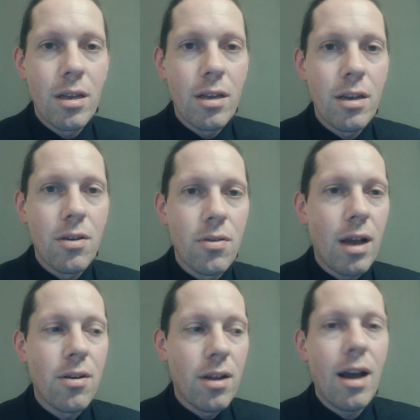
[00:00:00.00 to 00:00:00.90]

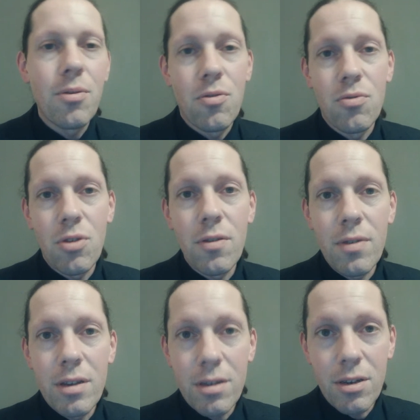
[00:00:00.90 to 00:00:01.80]
how to resolve
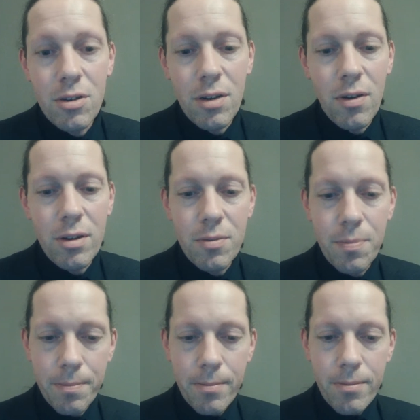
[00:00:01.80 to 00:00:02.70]
it, essentially, right?
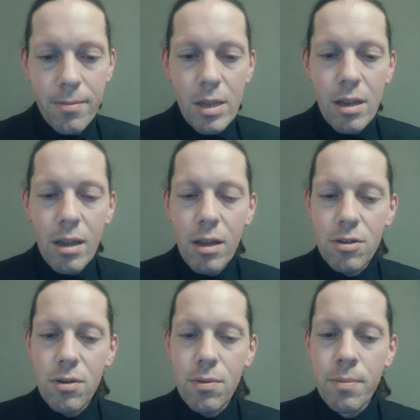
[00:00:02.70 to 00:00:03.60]

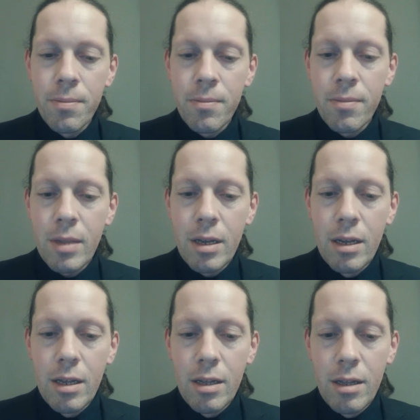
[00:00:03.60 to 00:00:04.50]
So
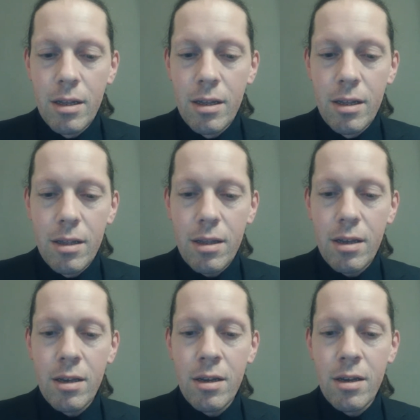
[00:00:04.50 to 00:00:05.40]

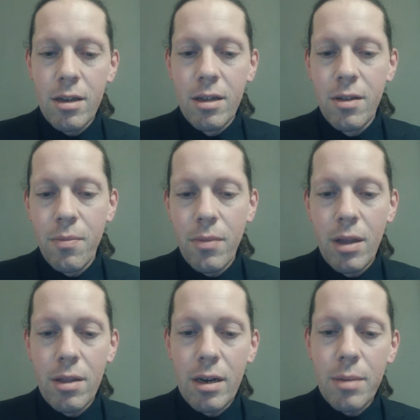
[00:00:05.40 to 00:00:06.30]
the
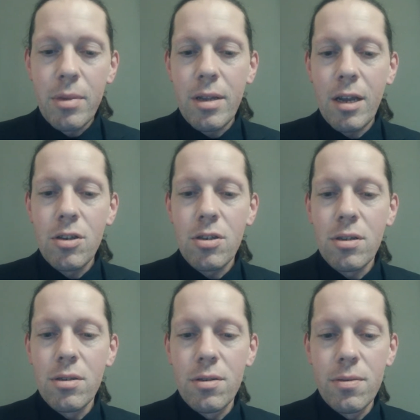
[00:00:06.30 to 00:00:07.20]

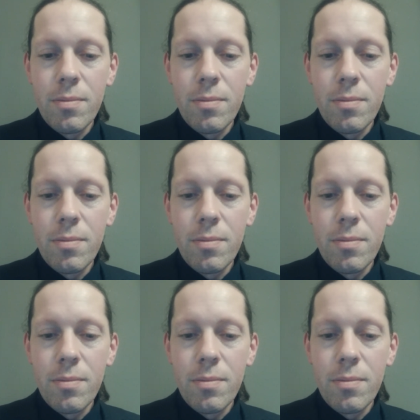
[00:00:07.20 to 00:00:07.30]
limitations